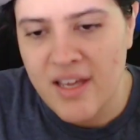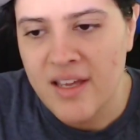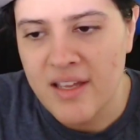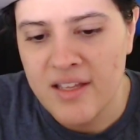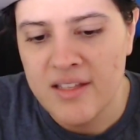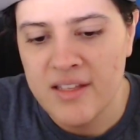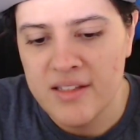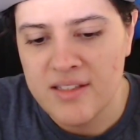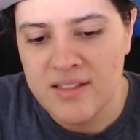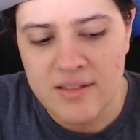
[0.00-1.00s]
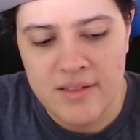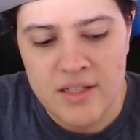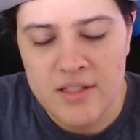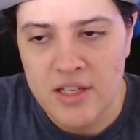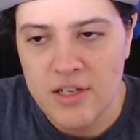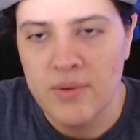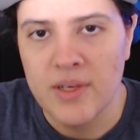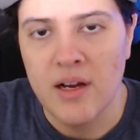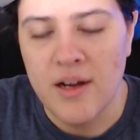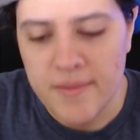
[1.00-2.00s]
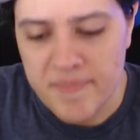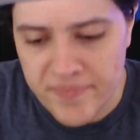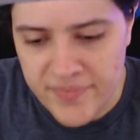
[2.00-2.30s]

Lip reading: it's continuing on